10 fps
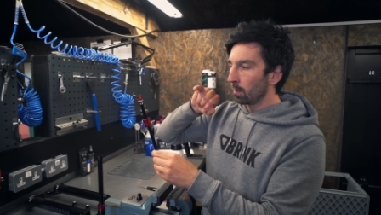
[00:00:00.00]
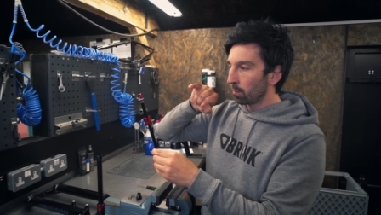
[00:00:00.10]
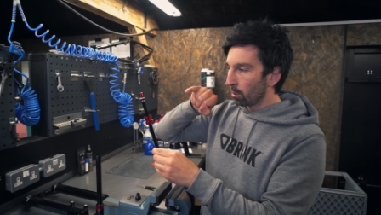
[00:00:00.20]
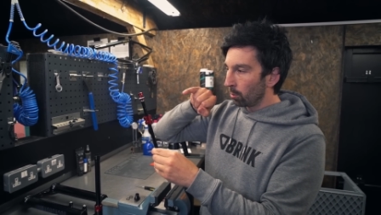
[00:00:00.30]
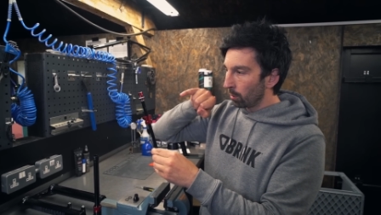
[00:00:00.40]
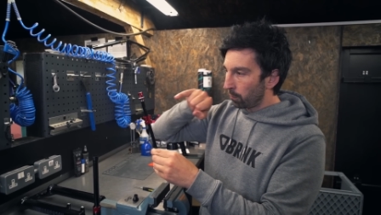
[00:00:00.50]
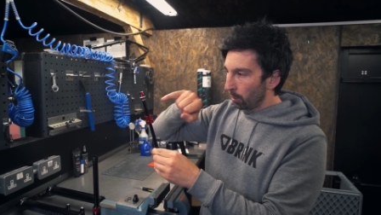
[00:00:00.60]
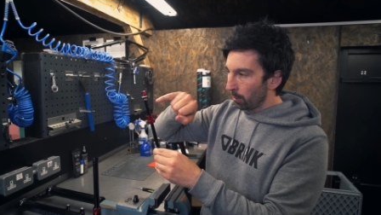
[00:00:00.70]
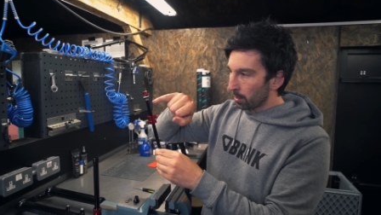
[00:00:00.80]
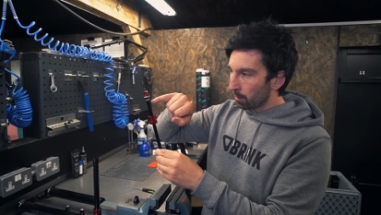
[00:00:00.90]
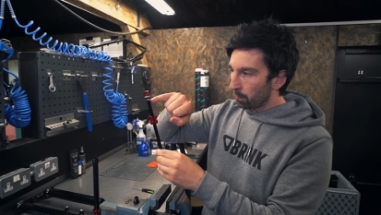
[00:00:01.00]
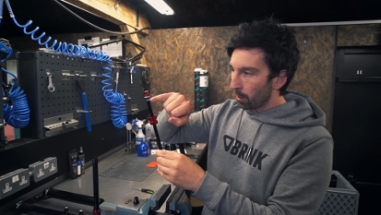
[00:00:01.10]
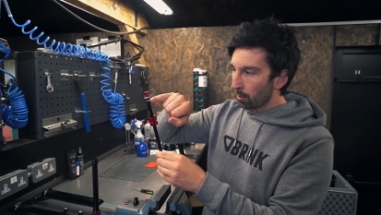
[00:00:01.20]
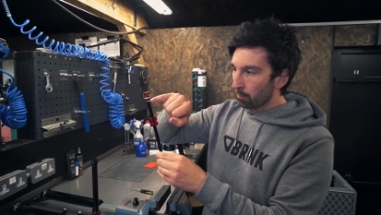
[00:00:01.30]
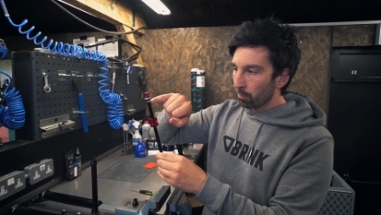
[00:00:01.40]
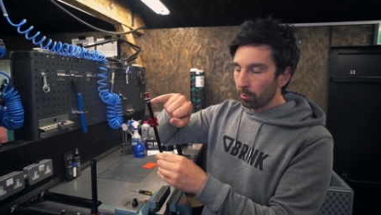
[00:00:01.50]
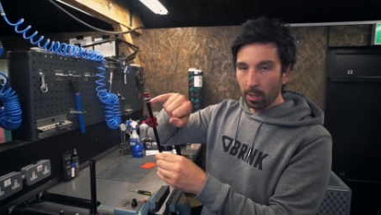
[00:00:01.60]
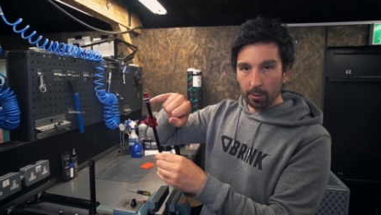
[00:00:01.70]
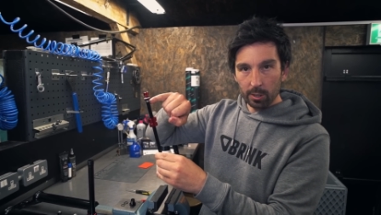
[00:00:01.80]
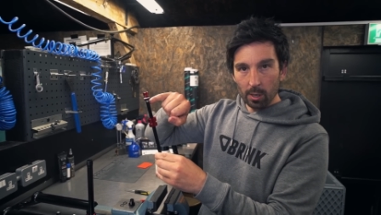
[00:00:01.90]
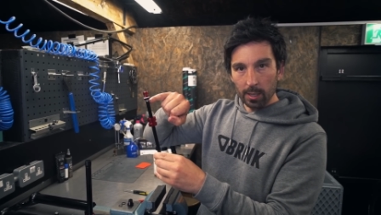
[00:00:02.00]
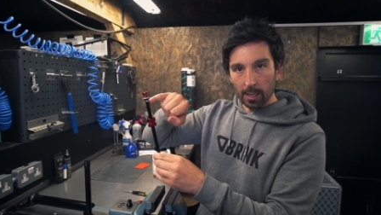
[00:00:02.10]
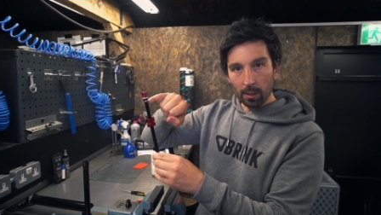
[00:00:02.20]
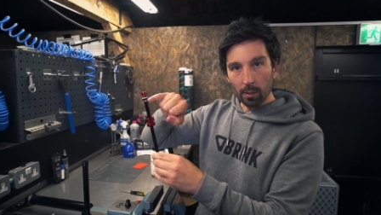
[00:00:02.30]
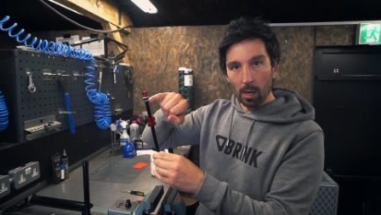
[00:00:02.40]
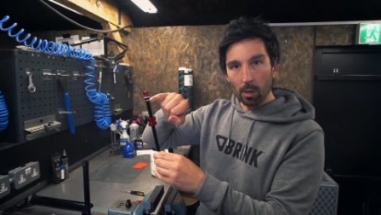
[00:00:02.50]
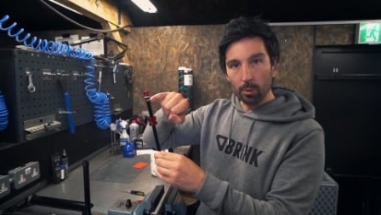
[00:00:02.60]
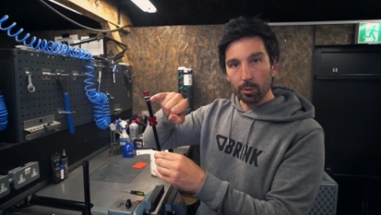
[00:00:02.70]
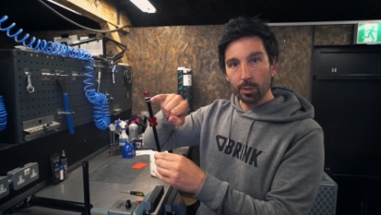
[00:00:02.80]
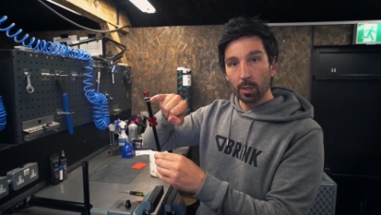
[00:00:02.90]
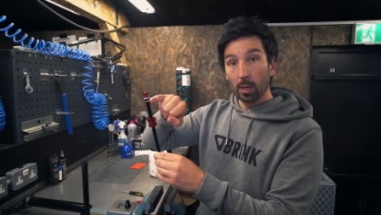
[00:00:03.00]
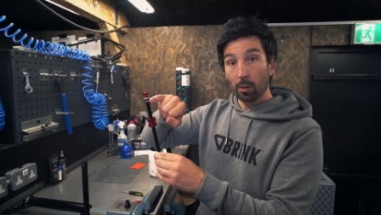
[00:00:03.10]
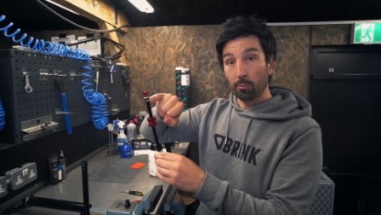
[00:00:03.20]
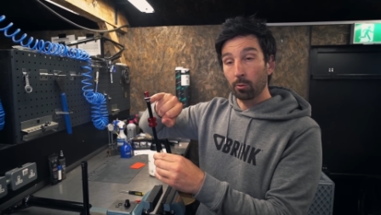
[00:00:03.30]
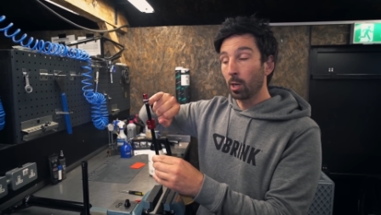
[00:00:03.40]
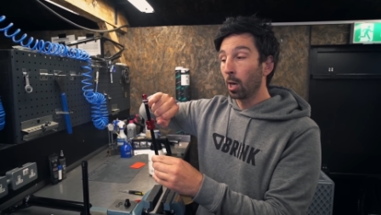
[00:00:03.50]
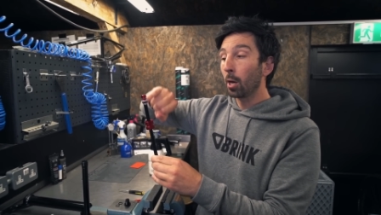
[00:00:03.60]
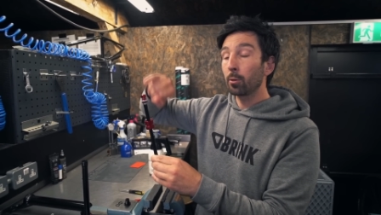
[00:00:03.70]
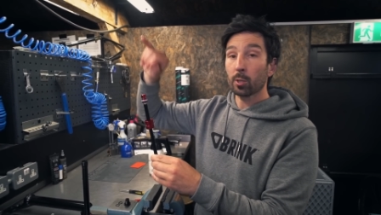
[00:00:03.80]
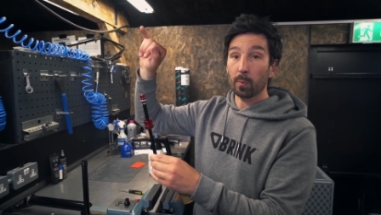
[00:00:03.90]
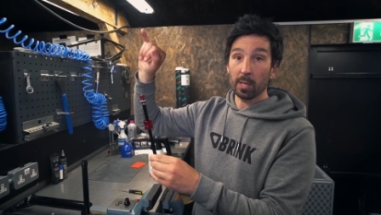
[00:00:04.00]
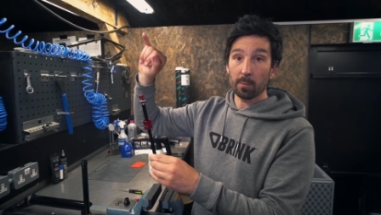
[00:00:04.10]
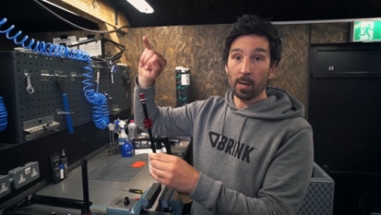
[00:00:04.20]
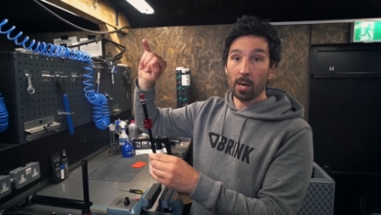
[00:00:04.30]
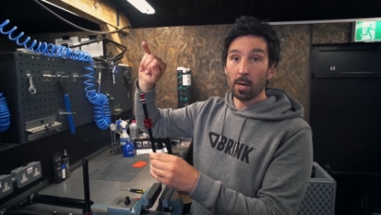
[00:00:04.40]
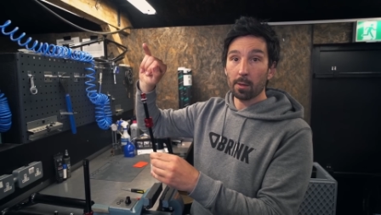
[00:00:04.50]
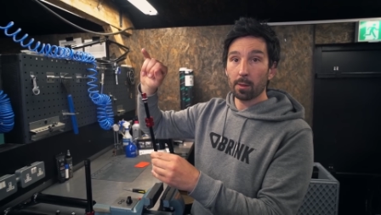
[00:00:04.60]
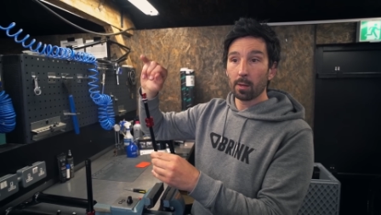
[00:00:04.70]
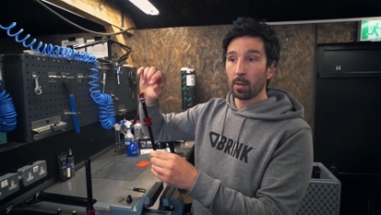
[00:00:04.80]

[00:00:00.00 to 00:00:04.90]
for all the fluid to flow through those tiny little holes through the low speed path,